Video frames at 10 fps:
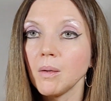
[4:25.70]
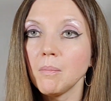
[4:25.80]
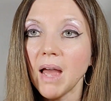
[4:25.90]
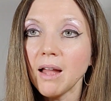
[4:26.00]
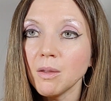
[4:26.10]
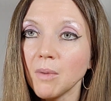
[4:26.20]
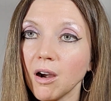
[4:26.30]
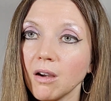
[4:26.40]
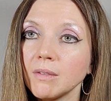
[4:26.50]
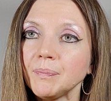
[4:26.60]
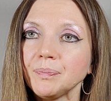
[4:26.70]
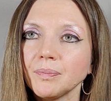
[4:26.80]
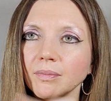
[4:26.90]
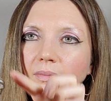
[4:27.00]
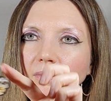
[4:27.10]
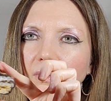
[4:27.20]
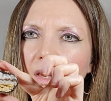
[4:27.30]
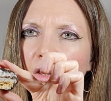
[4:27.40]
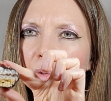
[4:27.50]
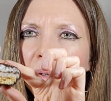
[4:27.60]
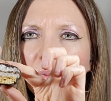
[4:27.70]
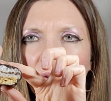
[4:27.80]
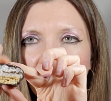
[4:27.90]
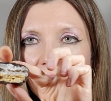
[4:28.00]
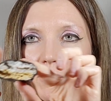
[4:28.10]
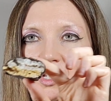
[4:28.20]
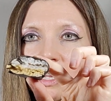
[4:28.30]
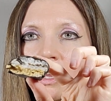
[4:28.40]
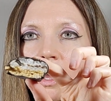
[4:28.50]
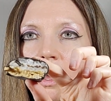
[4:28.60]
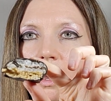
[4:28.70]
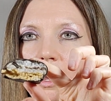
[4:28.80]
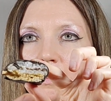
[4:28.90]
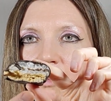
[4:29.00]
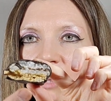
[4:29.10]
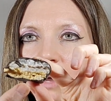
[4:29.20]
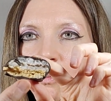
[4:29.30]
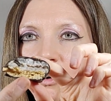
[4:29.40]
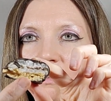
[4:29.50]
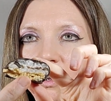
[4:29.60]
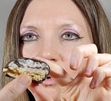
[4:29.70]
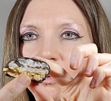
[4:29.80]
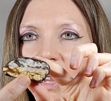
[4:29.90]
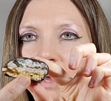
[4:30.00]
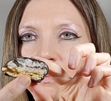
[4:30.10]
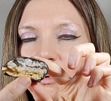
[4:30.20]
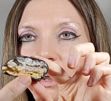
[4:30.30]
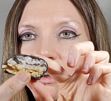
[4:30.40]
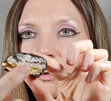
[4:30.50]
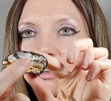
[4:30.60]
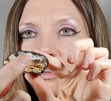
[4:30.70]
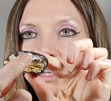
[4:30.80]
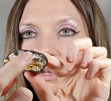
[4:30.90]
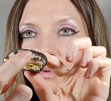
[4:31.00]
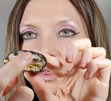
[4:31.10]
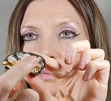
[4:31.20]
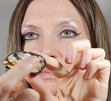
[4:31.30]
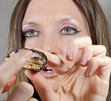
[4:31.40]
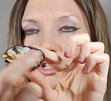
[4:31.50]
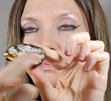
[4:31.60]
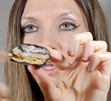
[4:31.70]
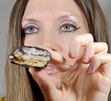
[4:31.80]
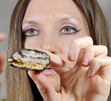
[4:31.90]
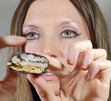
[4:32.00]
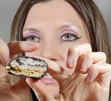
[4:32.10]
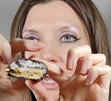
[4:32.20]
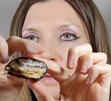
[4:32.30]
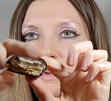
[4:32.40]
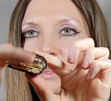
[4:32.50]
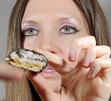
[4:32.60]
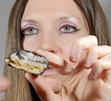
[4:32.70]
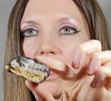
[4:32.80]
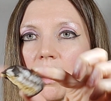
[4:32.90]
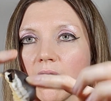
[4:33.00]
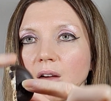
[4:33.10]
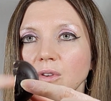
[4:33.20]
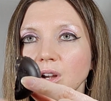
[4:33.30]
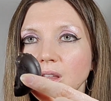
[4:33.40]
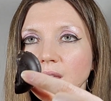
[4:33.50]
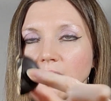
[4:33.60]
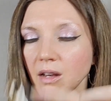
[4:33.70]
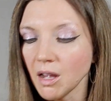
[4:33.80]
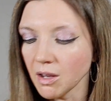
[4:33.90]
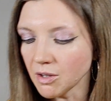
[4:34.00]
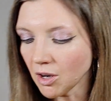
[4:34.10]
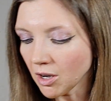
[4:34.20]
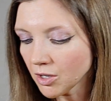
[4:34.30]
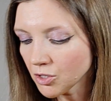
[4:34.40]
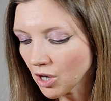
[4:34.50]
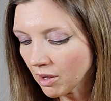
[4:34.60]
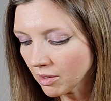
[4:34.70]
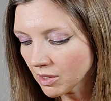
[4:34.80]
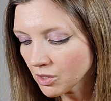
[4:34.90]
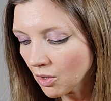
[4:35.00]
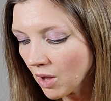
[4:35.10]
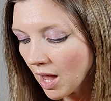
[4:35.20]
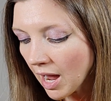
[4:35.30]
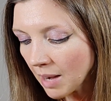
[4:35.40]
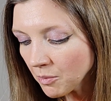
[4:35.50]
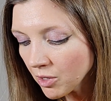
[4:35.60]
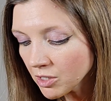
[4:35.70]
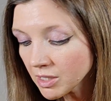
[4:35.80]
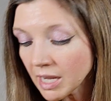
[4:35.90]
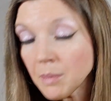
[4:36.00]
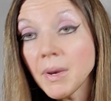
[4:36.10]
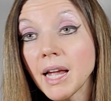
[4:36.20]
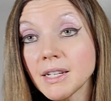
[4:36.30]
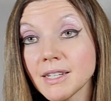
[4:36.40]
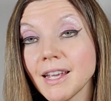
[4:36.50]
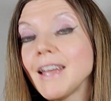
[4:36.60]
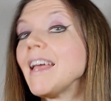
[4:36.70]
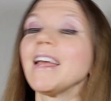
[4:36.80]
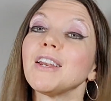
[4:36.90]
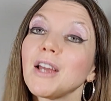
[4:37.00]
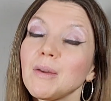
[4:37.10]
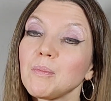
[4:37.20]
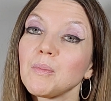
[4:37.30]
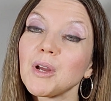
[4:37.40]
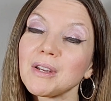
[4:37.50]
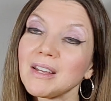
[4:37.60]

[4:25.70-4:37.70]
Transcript: Mallomar, a little bit more flimsy. You've got more of a graham cracker cookie with the marshmallow on top, and then covered in that dark chocolate. So I'm going to take a bite, and I'm